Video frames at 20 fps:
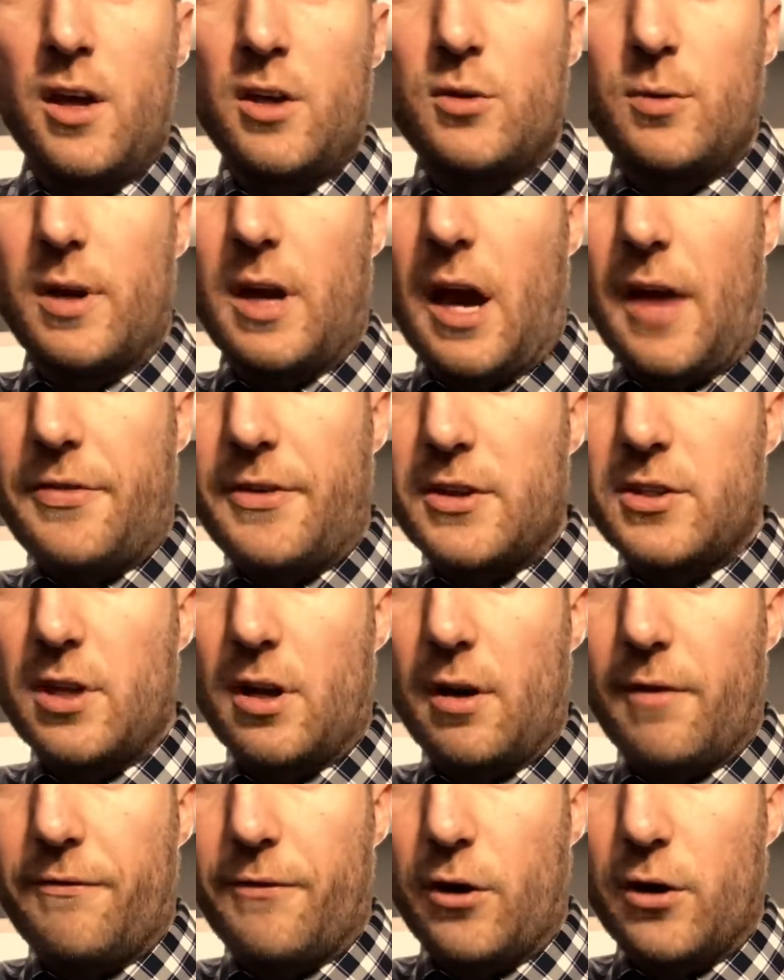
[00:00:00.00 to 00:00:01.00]
So we got this
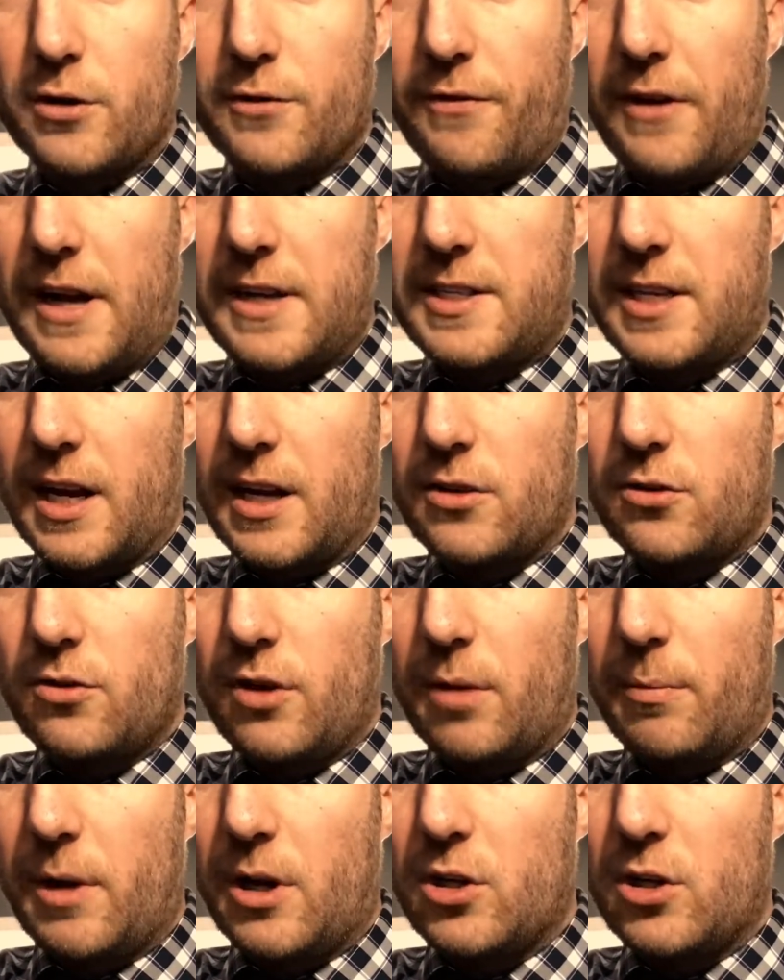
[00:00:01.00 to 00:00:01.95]
on our 1st fret, 2nd string.